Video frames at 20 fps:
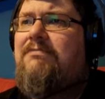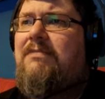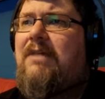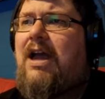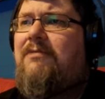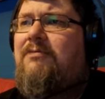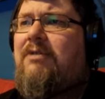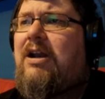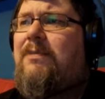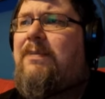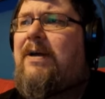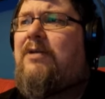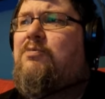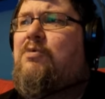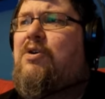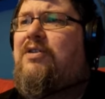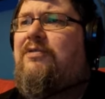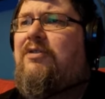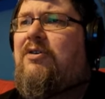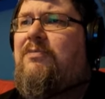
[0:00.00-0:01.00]
I read about
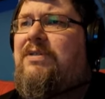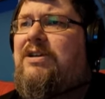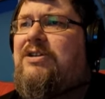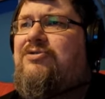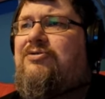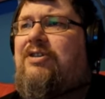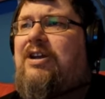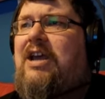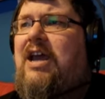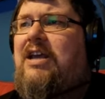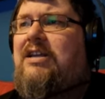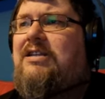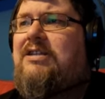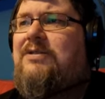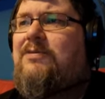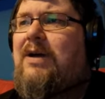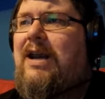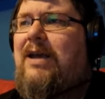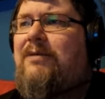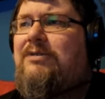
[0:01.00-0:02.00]
one of your mystery
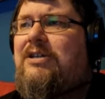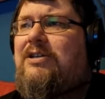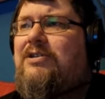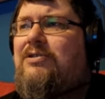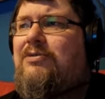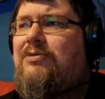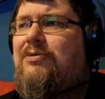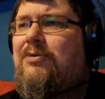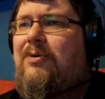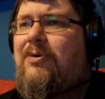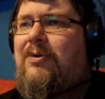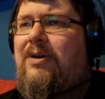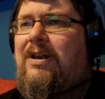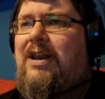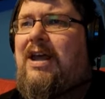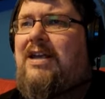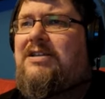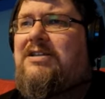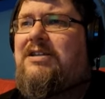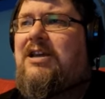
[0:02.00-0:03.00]
cases while I was in New York
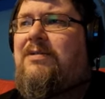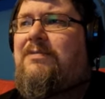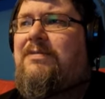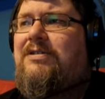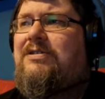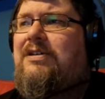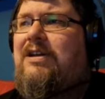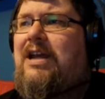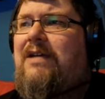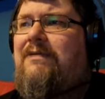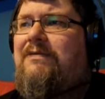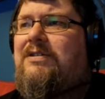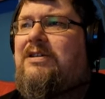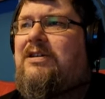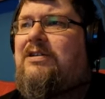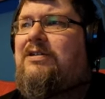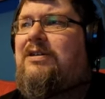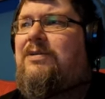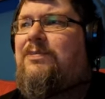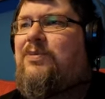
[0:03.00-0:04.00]
last year, Mr.
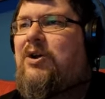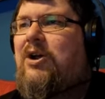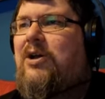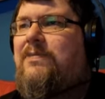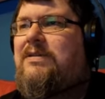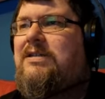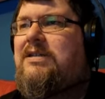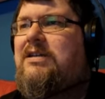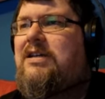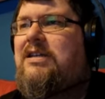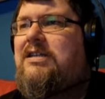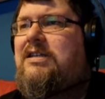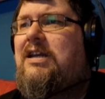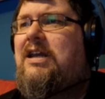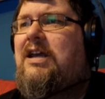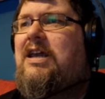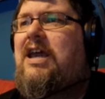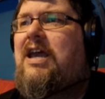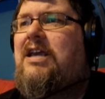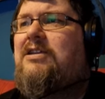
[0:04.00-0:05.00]
Davison, he probes. Is it
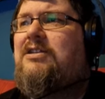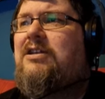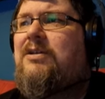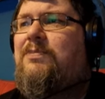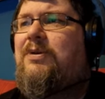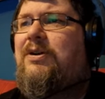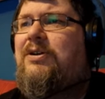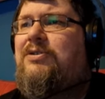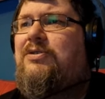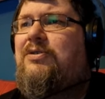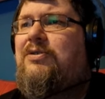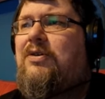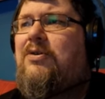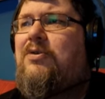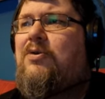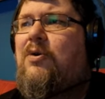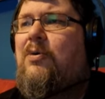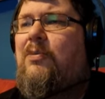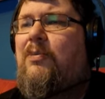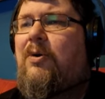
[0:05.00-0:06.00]
a case that brings you to
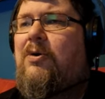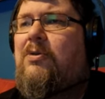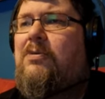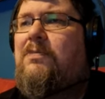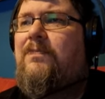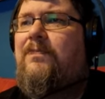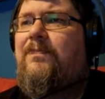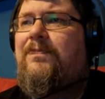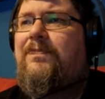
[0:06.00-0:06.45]
Cornwall?